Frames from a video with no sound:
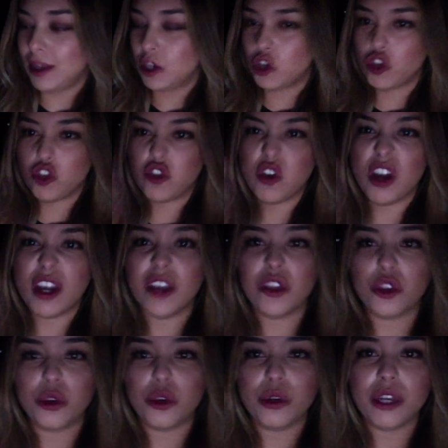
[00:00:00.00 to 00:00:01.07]
Trucking
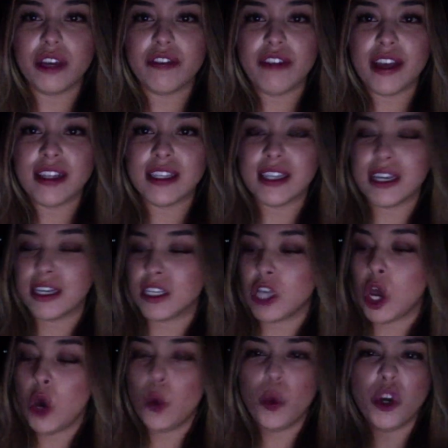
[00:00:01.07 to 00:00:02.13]
through defenses.
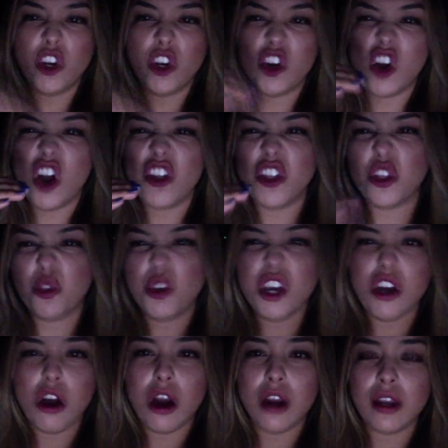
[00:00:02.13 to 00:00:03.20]
When you're on the
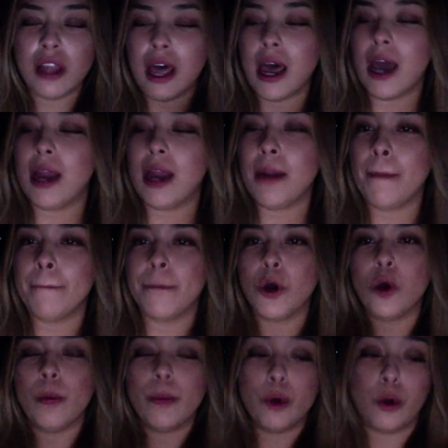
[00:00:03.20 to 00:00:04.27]
3-yard line,
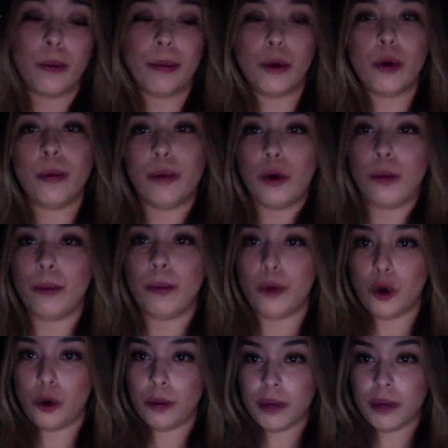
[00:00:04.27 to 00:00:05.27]
boom, boom, boom, boom, boom.